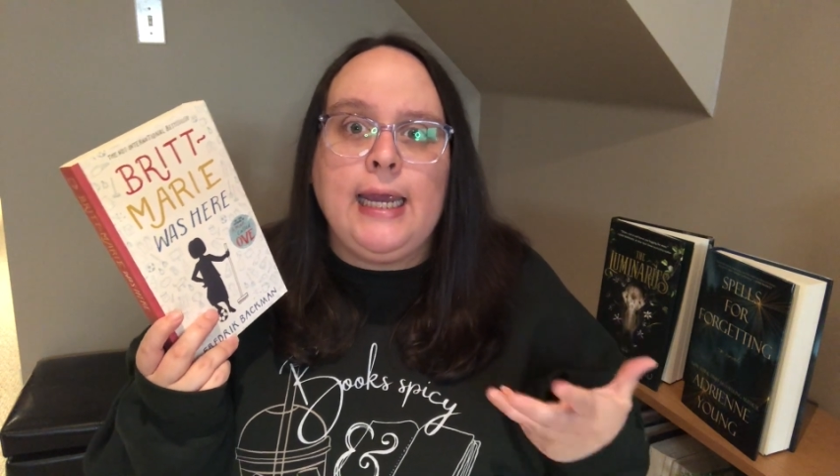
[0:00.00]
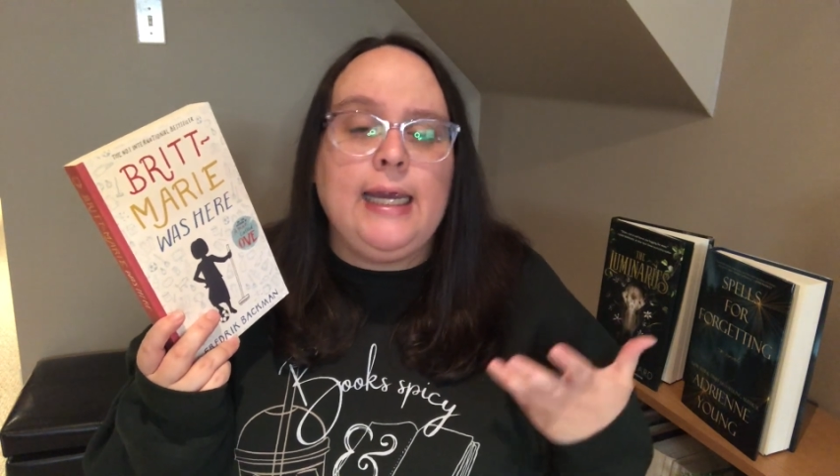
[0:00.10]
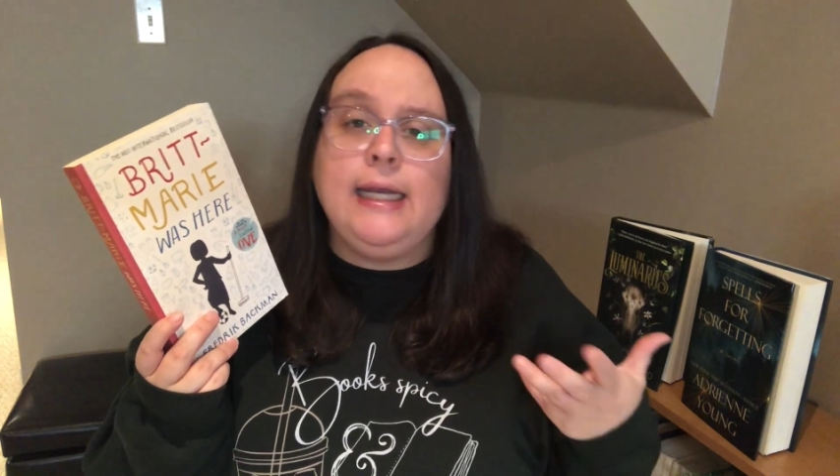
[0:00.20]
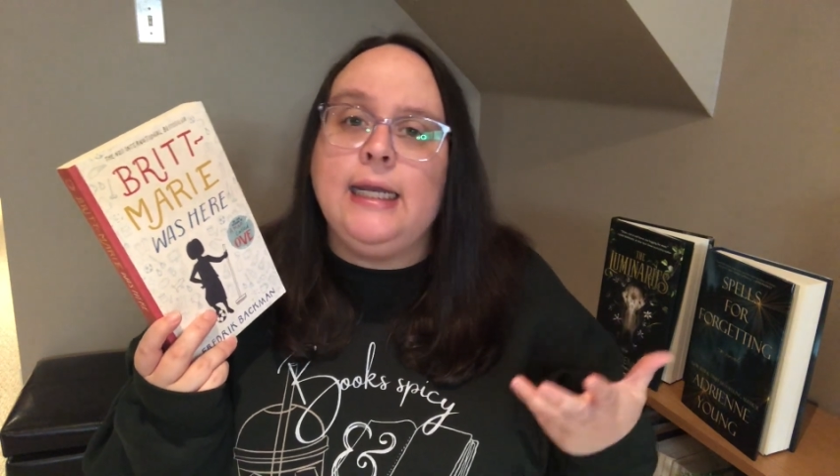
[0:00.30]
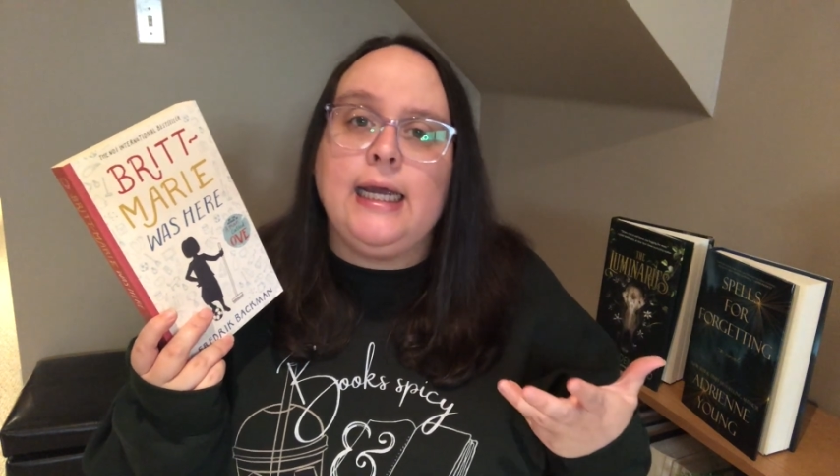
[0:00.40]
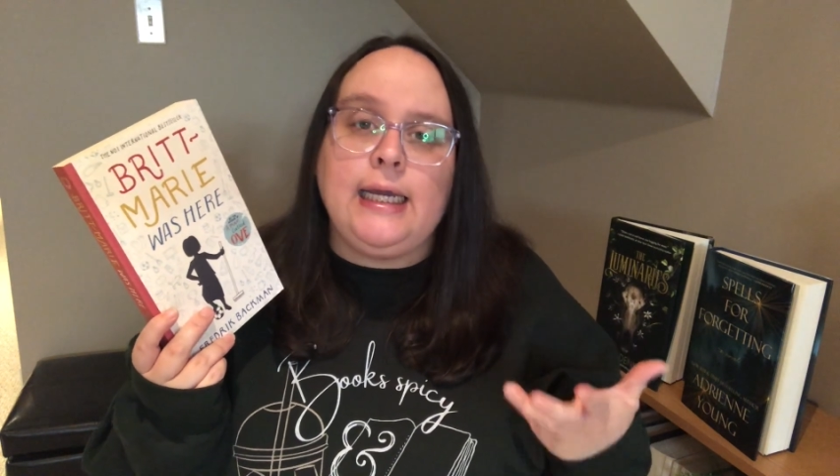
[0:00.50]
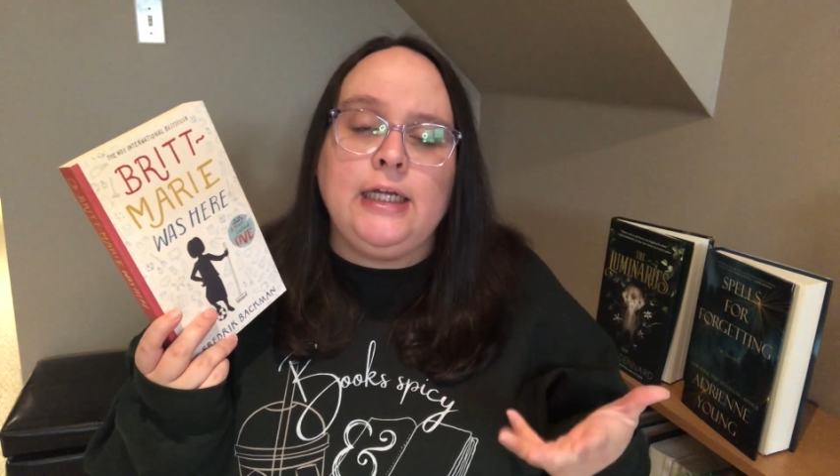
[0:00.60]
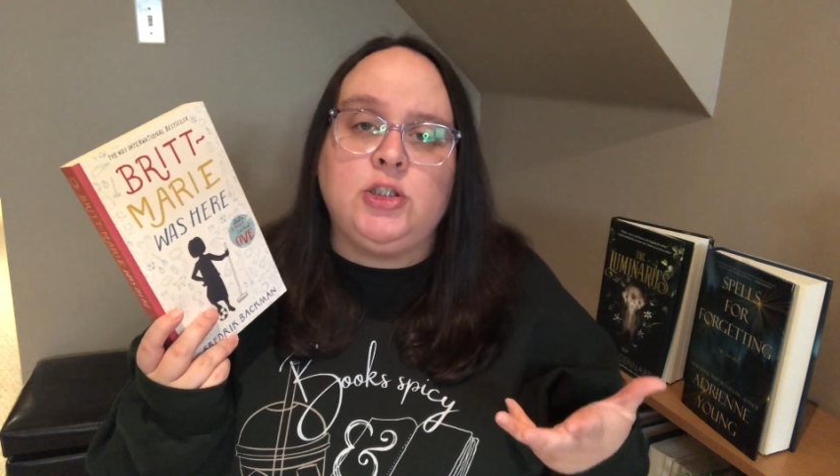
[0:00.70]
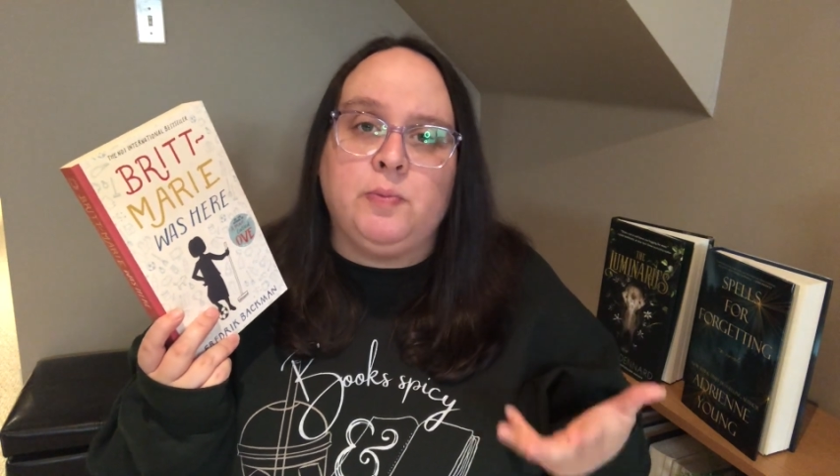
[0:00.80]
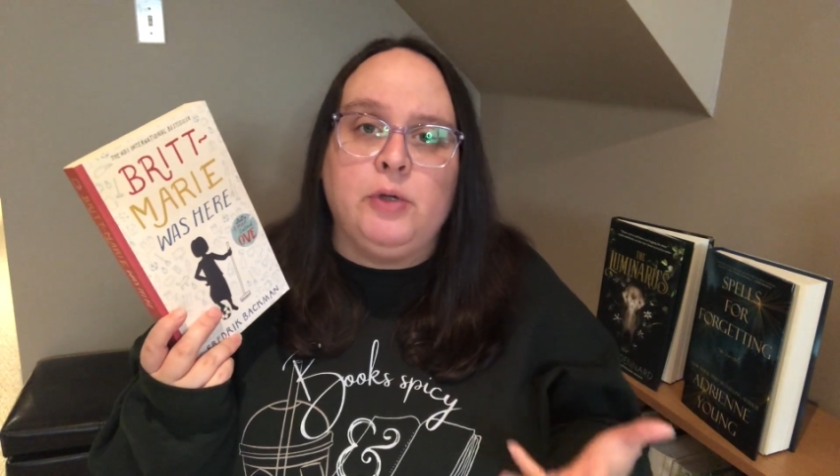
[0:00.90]
in
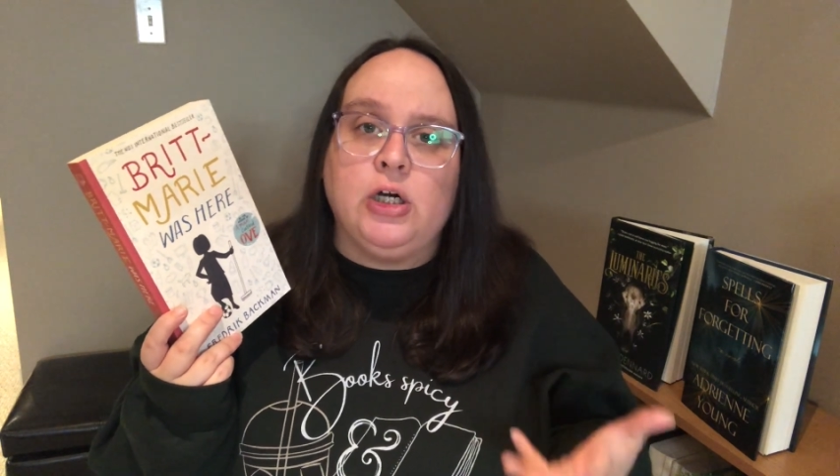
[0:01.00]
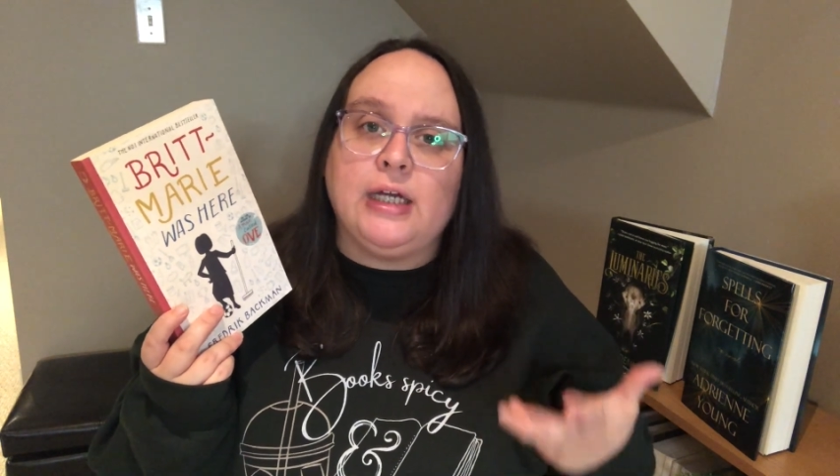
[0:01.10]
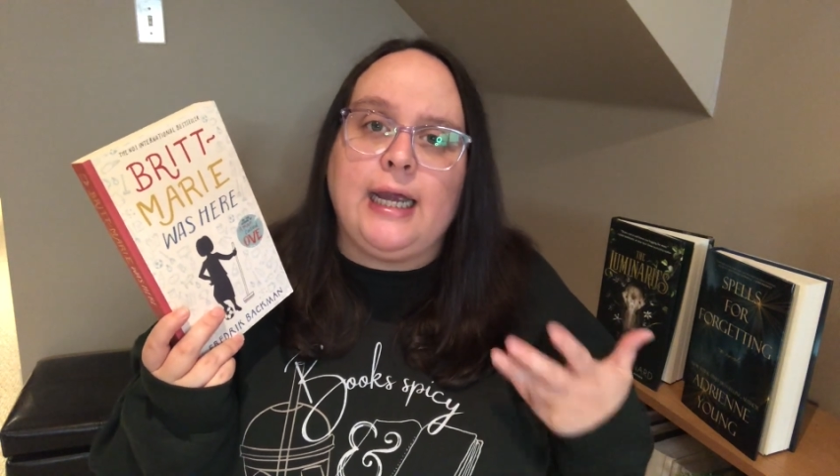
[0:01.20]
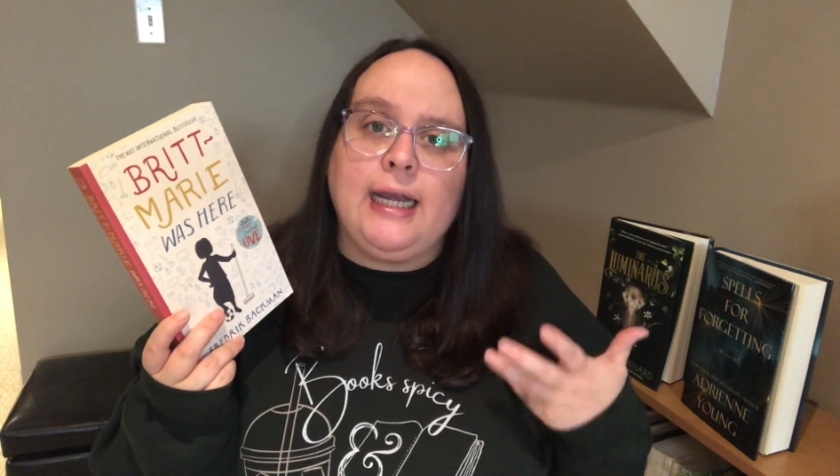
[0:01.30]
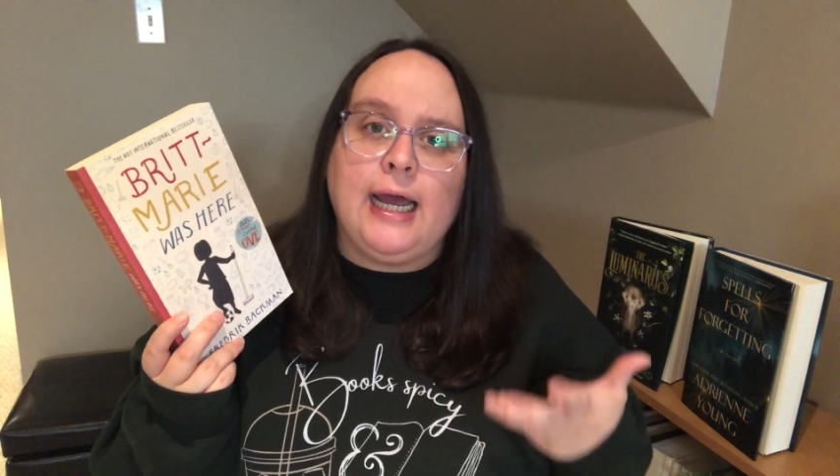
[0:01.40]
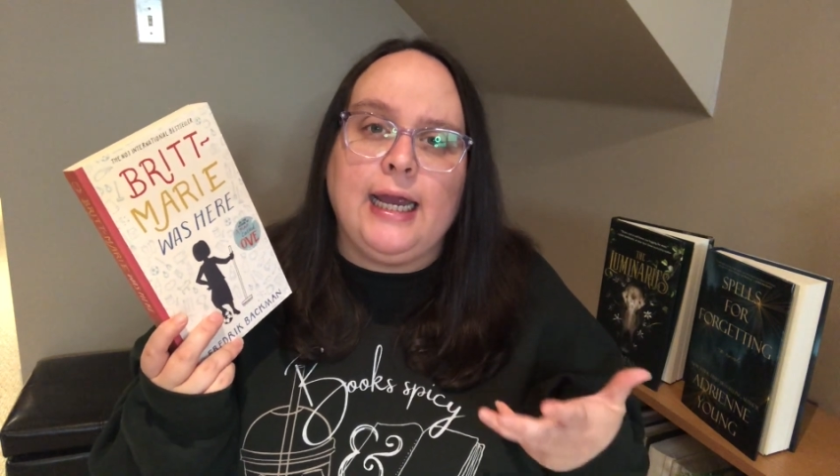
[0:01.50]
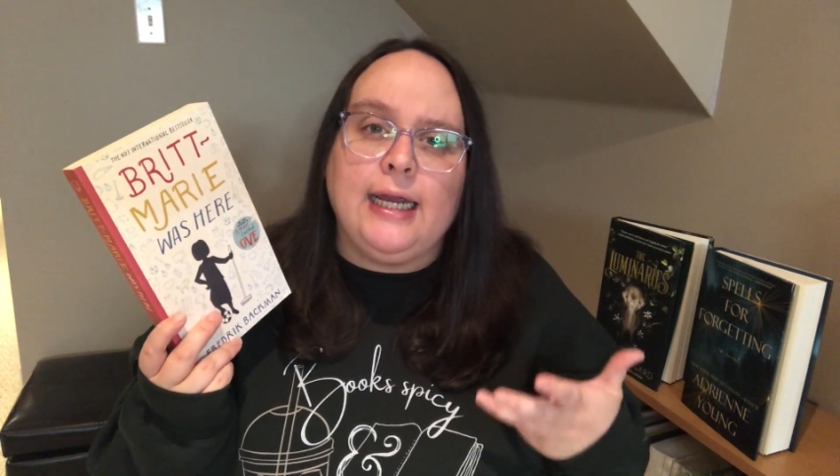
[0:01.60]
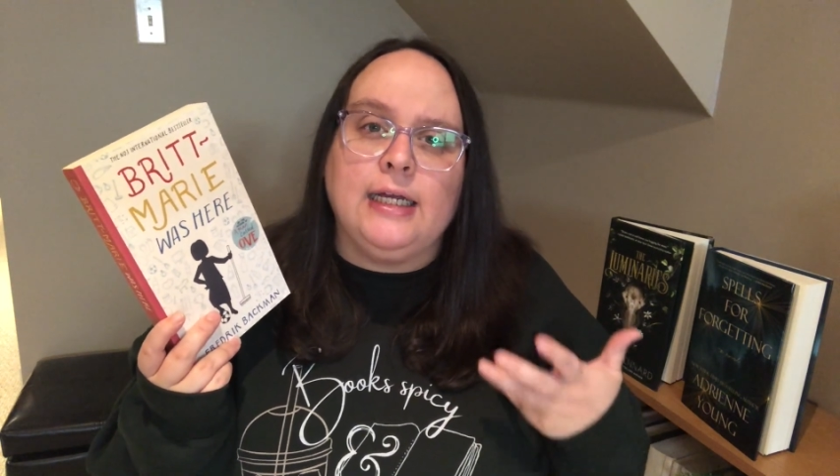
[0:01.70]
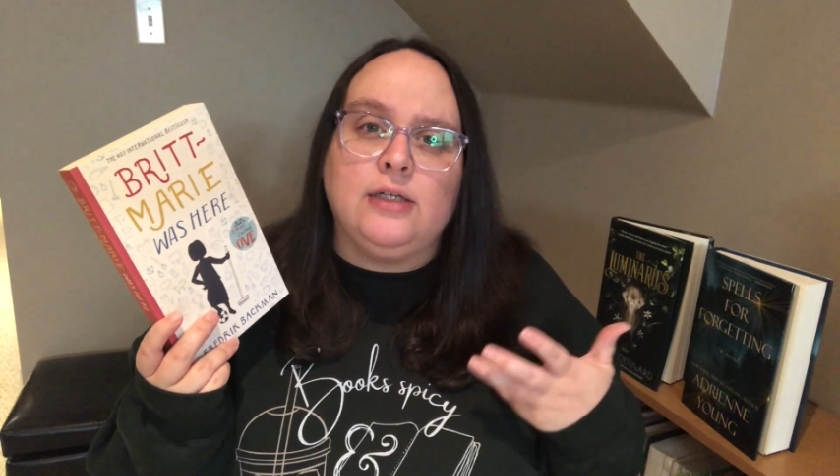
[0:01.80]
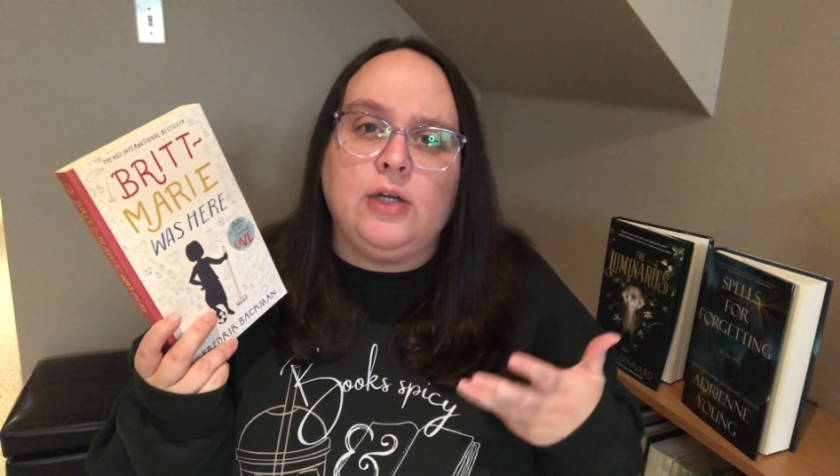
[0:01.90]
each book, and I